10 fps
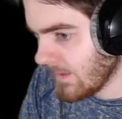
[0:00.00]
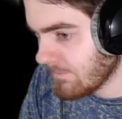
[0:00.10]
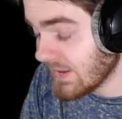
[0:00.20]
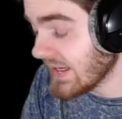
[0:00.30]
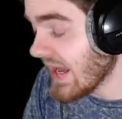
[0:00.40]

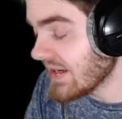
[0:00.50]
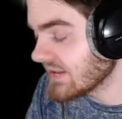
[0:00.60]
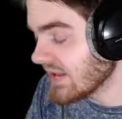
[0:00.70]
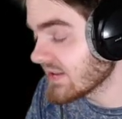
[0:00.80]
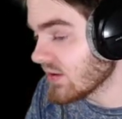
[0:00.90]
But again, it
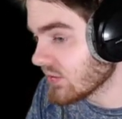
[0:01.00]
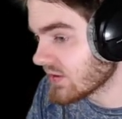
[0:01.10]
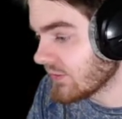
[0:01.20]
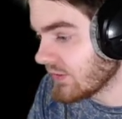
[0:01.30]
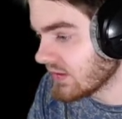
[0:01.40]
does
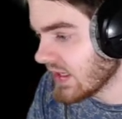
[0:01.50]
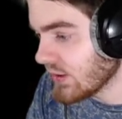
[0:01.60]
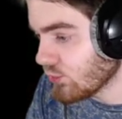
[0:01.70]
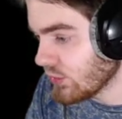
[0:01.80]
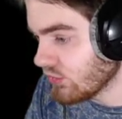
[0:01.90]
also feel
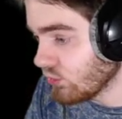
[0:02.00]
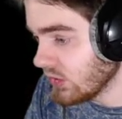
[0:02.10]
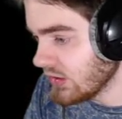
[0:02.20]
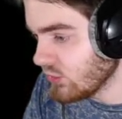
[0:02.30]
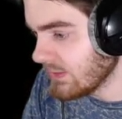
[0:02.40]
like we
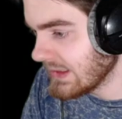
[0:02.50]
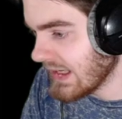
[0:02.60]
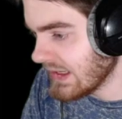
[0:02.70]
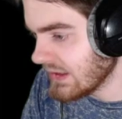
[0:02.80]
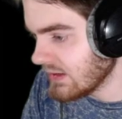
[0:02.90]
really will be
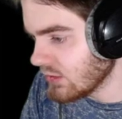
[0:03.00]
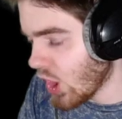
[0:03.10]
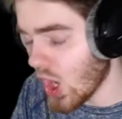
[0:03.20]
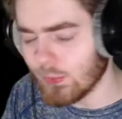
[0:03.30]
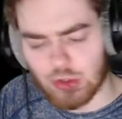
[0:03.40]
getting
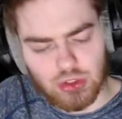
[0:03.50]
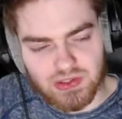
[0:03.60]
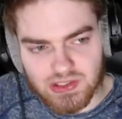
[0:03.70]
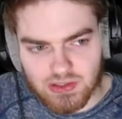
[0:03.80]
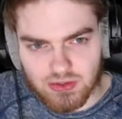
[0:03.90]

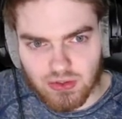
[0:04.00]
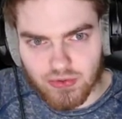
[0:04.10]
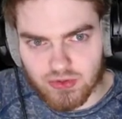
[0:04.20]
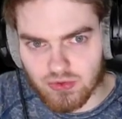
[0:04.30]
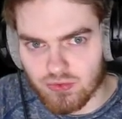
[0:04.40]
options, you know,
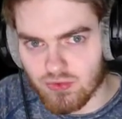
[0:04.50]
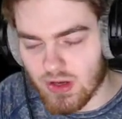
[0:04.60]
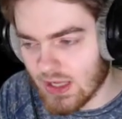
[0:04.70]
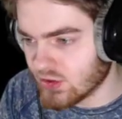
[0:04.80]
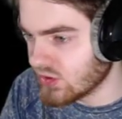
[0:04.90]
to
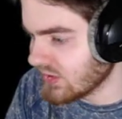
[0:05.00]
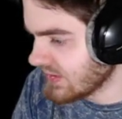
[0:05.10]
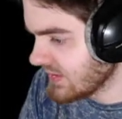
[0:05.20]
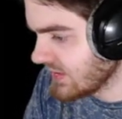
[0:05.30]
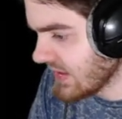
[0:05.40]
not
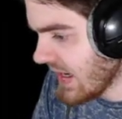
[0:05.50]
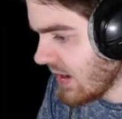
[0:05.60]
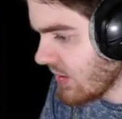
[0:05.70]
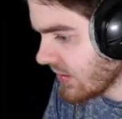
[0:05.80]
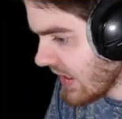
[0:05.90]
just say,
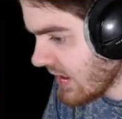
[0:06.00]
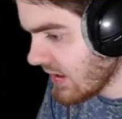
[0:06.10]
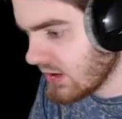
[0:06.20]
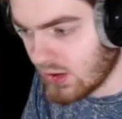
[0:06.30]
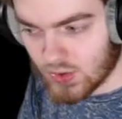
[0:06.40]
okay,
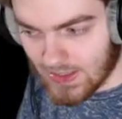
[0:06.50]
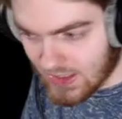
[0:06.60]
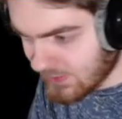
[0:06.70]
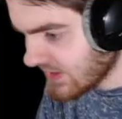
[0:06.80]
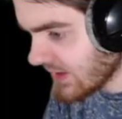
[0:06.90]
you
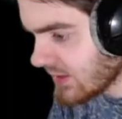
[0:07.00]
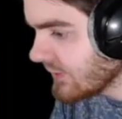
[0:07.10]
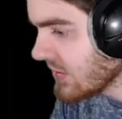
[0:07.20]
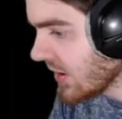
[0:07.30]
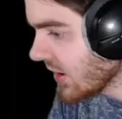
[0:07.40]
gotta be stealthy,
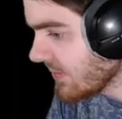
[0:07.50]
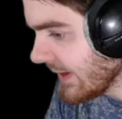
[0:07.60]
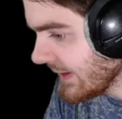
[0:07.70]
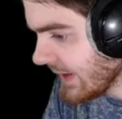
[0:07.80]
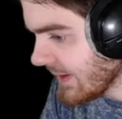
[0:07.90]
you gotta play
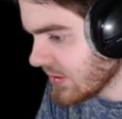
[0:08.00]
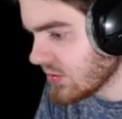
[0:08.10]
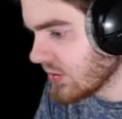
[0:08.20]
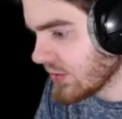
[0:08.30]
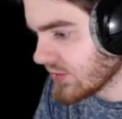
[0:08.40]
like that, but you
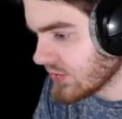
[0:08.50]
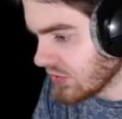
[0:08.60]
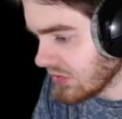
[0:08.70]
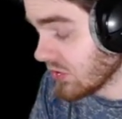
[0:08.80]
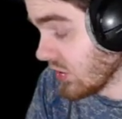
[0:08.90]
can also
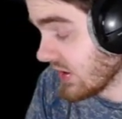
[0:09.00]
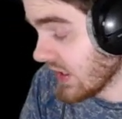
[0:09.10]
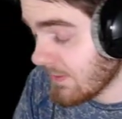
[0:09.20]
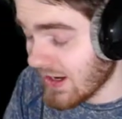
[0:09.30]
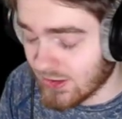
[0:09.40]
just like
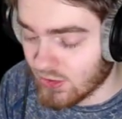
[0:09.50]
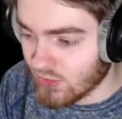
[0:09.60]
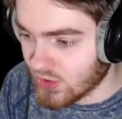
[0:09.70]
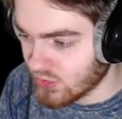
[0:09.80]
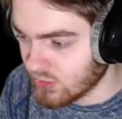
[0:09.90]
back in the
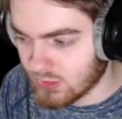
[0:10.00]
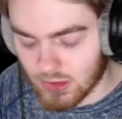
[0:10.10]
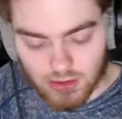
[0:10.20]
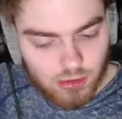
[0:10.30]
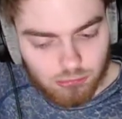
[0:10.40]
original,
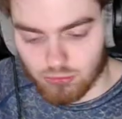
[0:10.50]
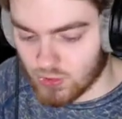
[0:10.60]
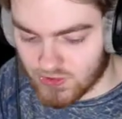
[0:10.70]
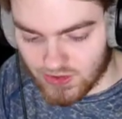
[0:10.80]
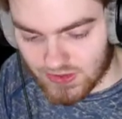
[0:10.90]
just
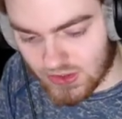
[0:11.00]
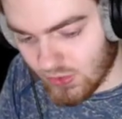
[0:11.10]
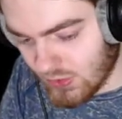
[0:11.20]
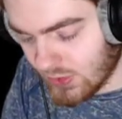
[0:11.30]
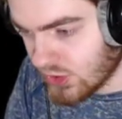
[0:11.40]
say screw
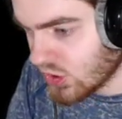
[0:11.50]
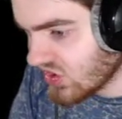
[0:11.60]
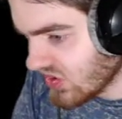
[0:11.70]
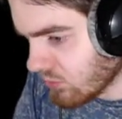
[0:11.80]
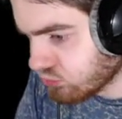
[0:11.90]
it and just
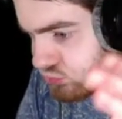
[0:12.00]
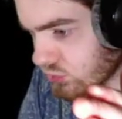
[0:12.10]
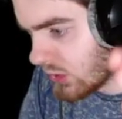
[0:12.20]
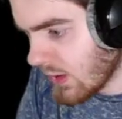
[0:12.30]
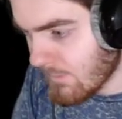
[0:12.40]

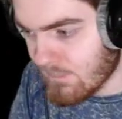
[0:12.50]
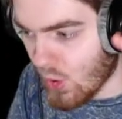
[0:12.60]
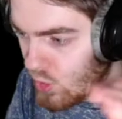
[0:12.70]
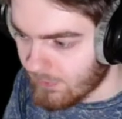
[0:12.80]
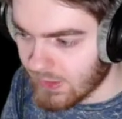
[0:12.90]
boom,
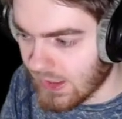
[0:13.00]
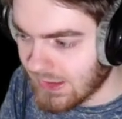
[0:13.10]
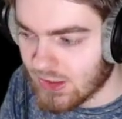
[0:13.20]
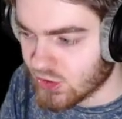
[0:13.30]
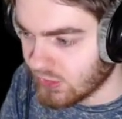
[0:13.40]

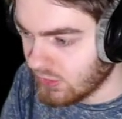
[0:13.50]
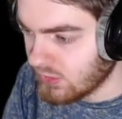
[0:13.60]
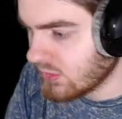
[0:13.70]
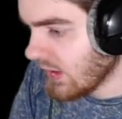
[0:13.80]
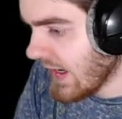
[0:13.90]
engage in
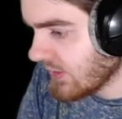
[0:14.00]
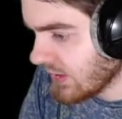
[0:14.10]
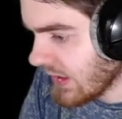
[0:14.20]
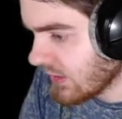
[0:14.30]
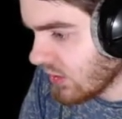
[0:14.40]

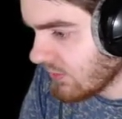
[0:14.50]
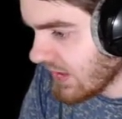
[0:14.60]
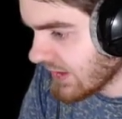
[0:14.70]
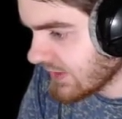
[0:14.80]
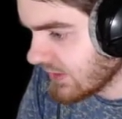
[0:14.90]
hand-on-hand
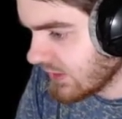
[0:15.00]
combat.